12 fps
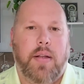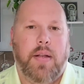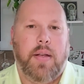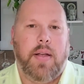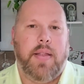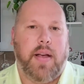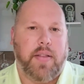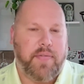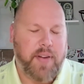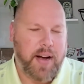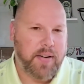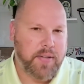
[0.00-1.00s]
Now, the
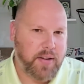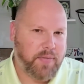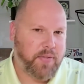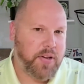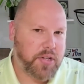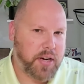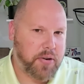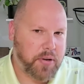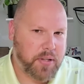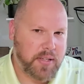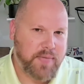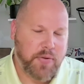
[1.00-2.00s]
final differentiator
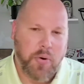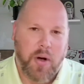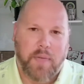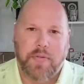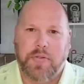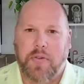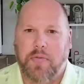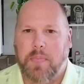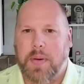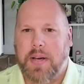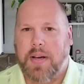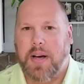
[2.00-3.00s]
Klevu offers over
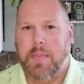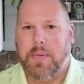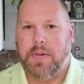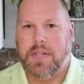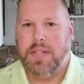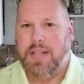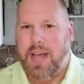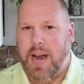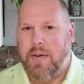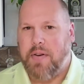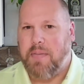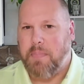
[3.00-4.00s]
BigCommerce is the
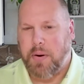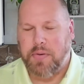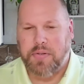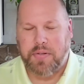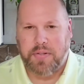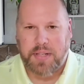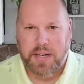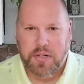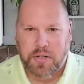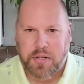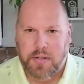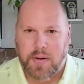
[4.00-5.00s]
area of
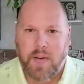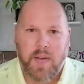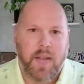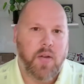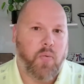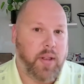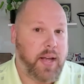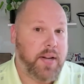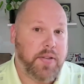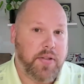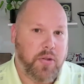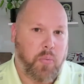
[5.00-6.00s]
personalization
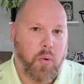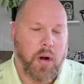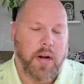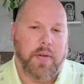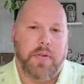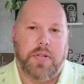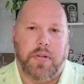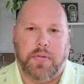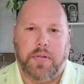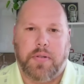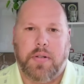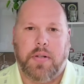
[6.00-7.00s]
related to the product
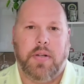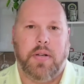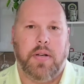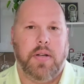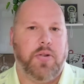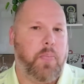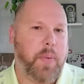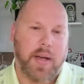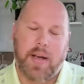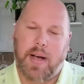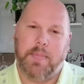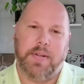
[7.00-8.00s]
results. So
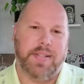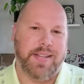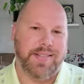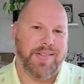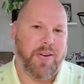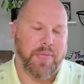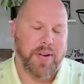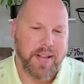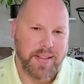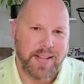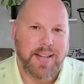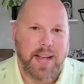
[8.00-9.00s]
BigCommerce doesn't offer
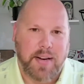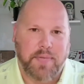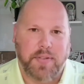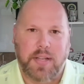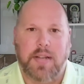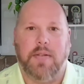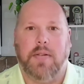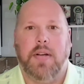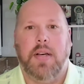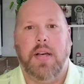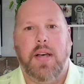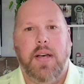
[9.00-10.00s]
anything natively here.
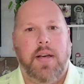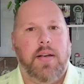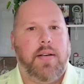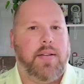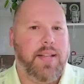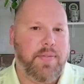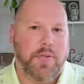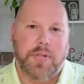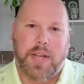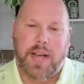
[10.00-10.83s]
Klevu's AI